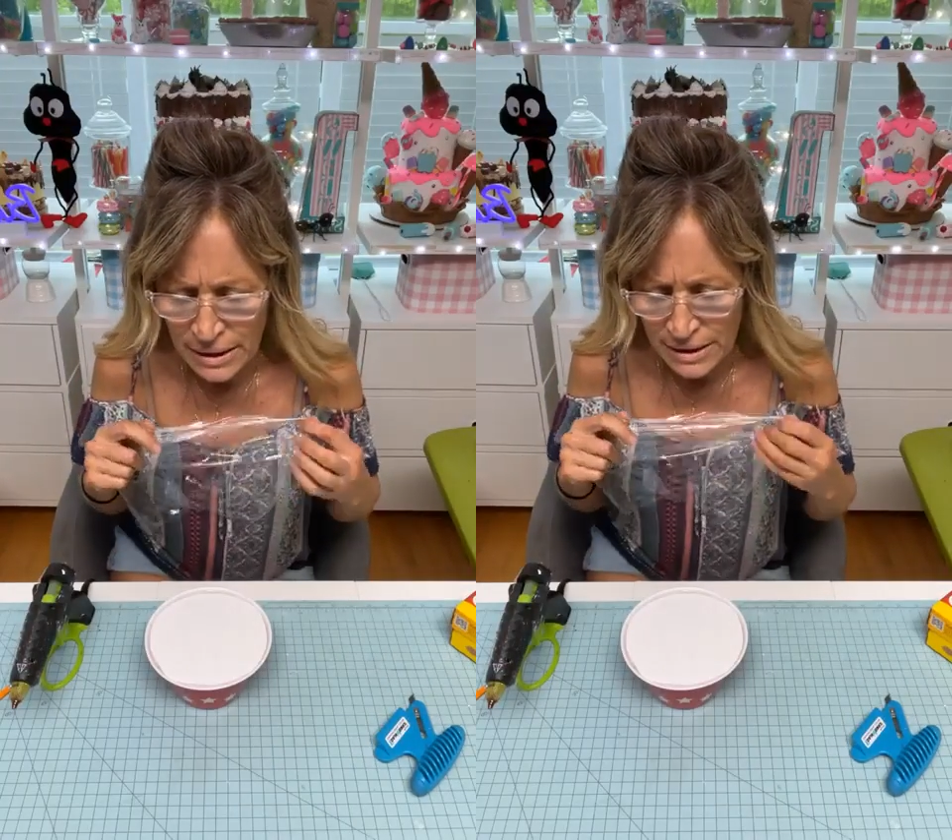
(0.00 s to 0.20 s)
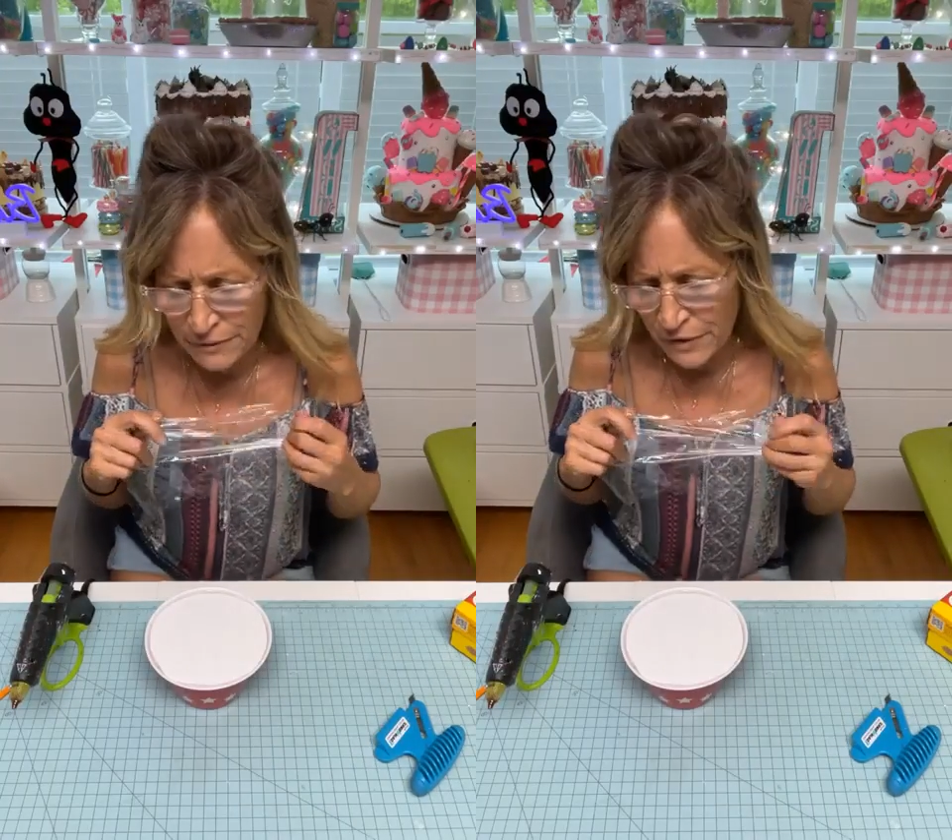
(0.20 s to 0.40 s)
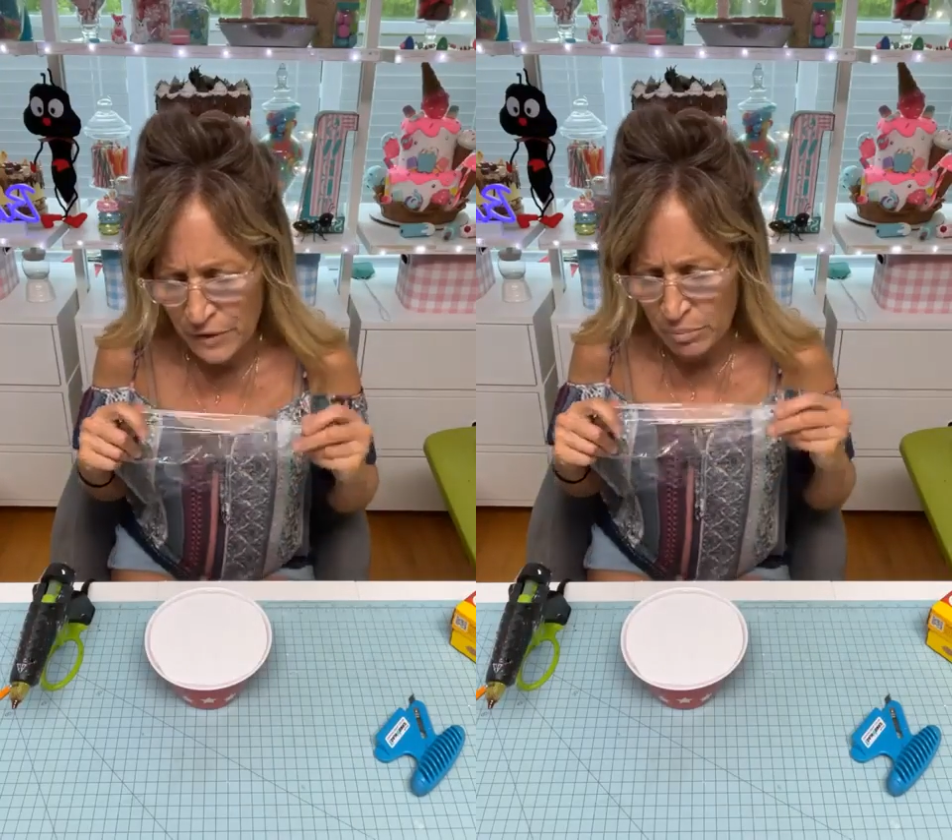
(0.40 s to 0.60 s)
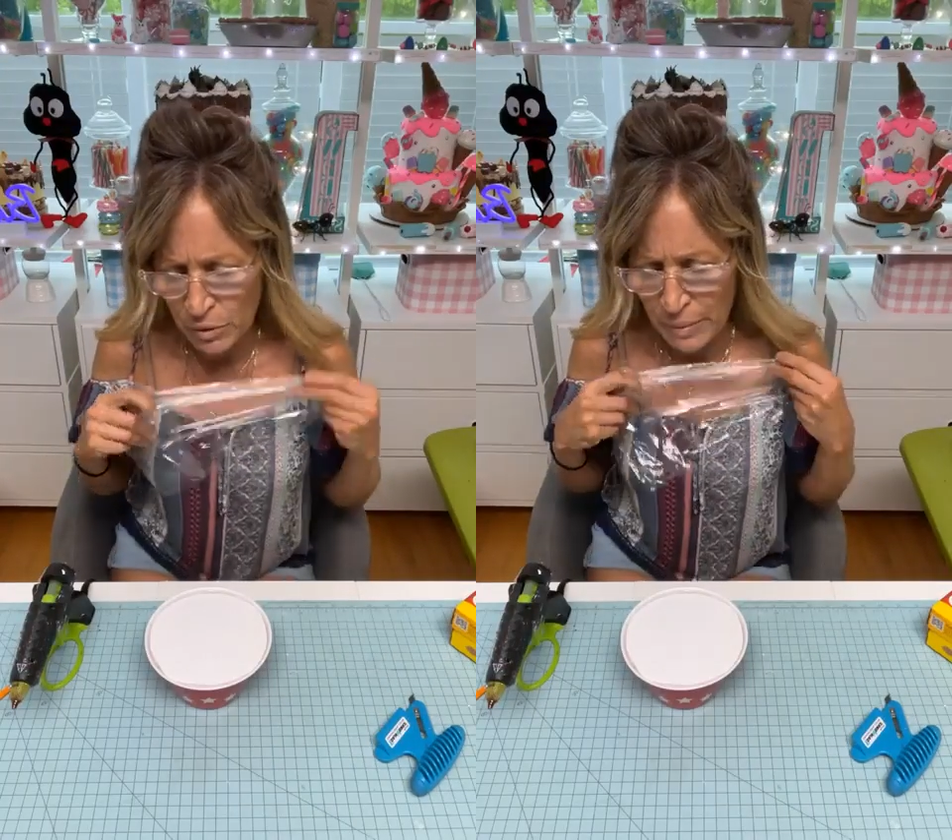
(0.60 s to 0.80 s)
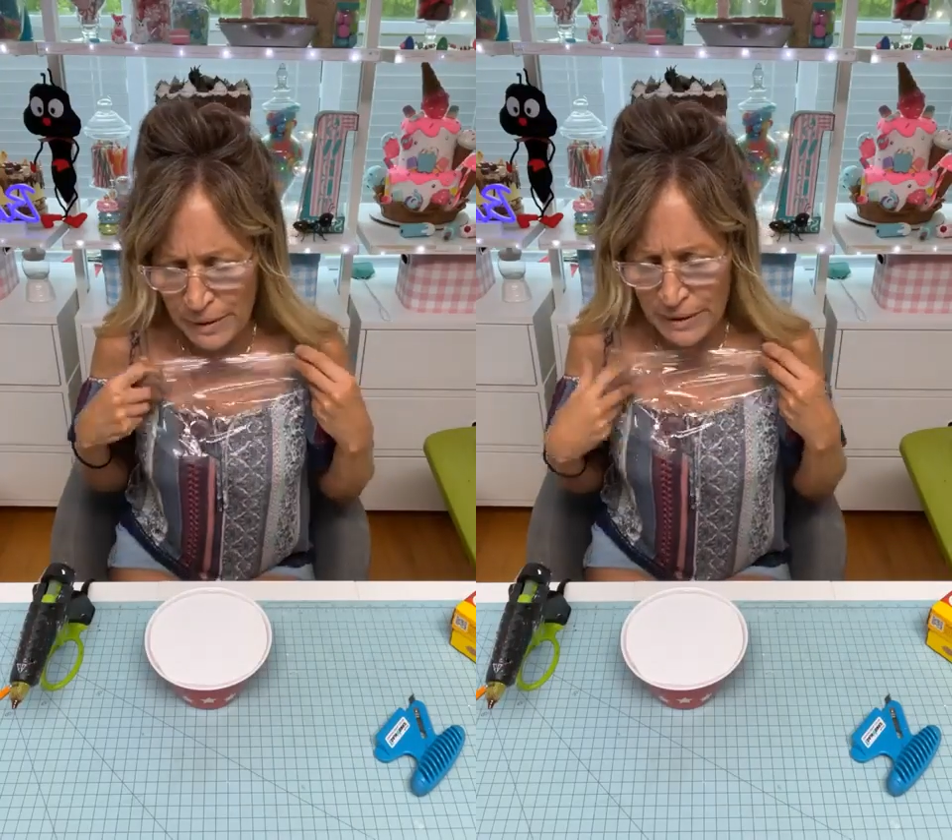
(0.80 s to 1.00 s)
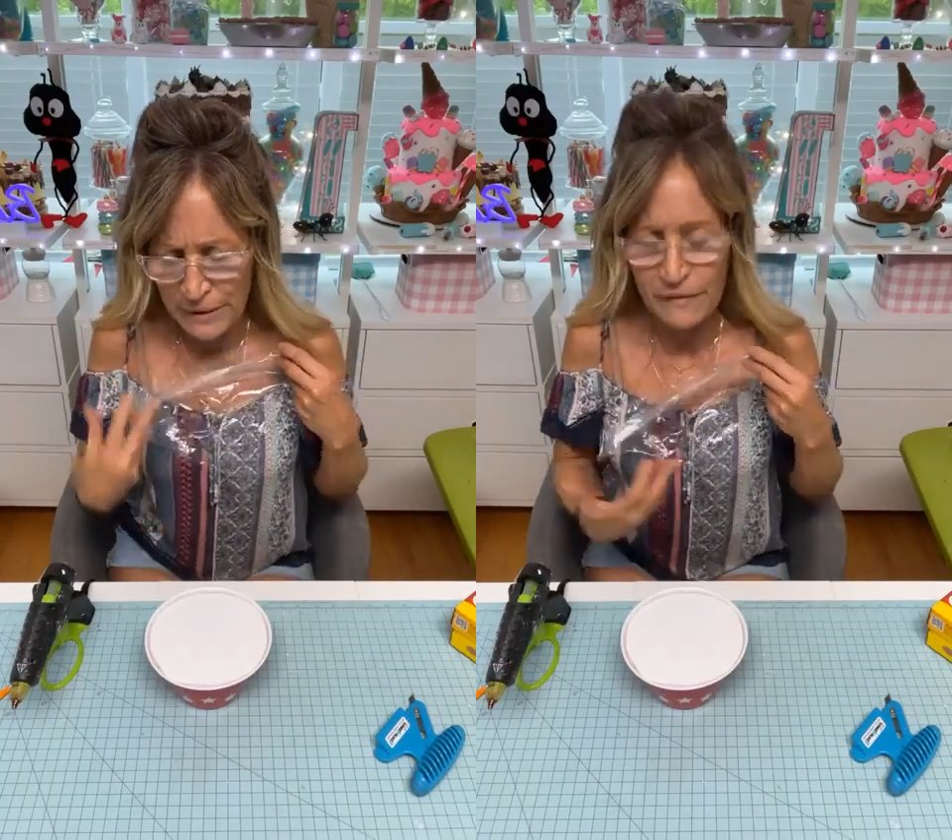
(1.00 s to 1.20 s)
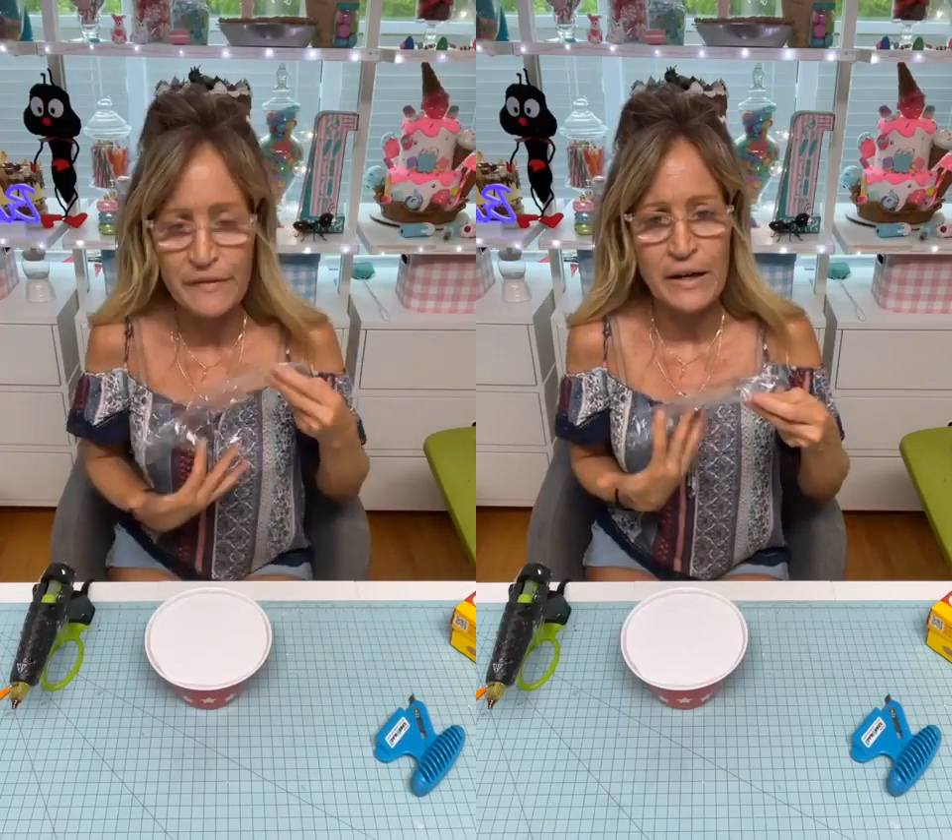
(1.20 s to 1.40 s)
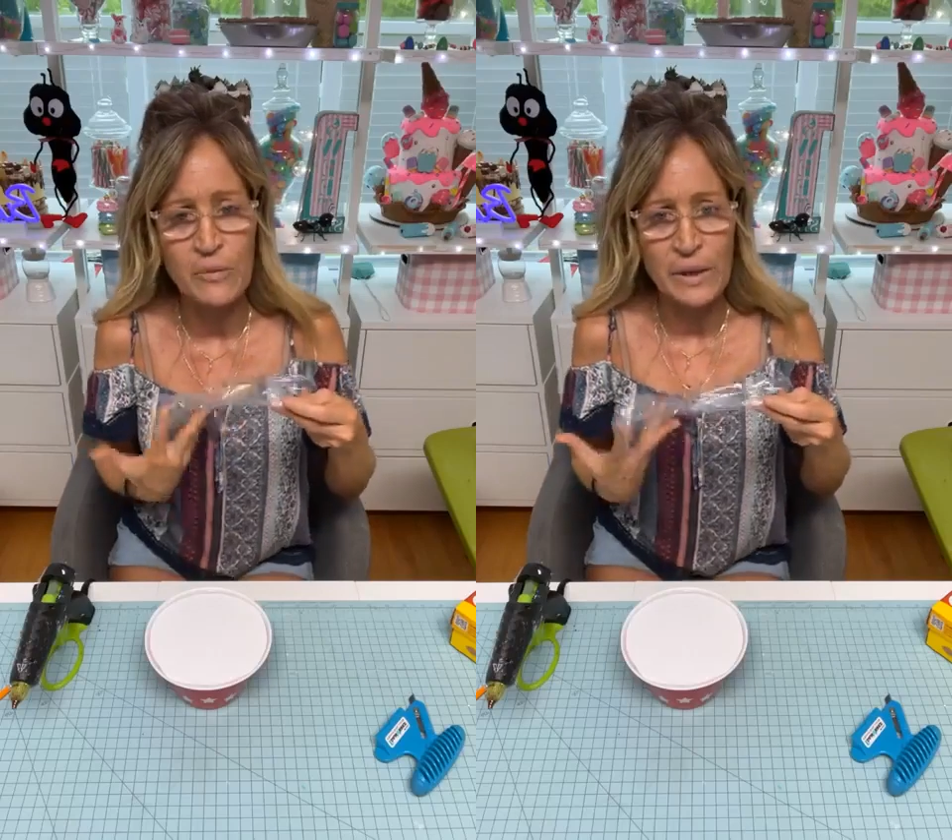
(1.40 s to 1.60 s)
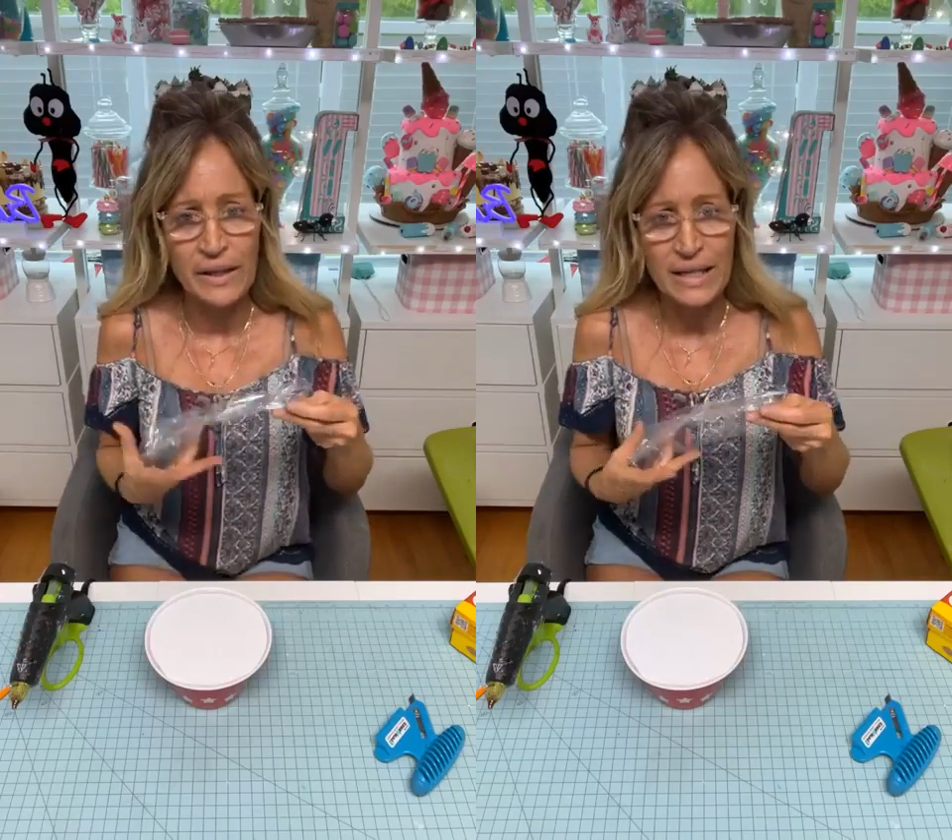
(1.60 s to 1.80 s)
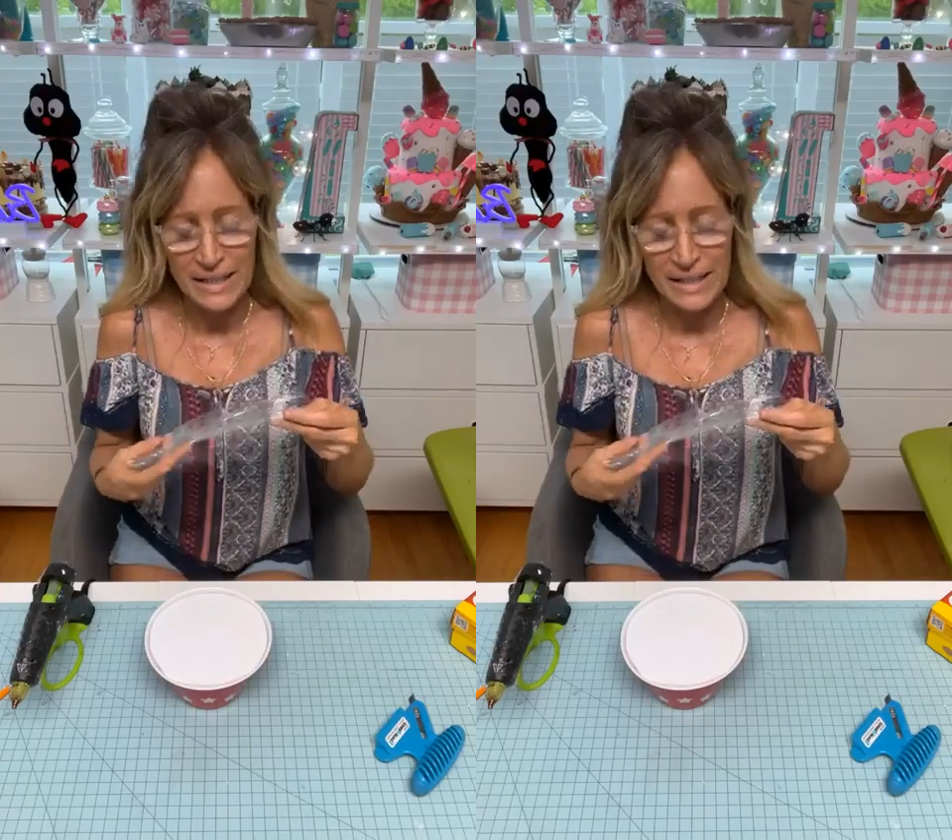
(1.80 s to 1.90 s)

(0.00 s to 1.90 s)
Except for the blueberry fail one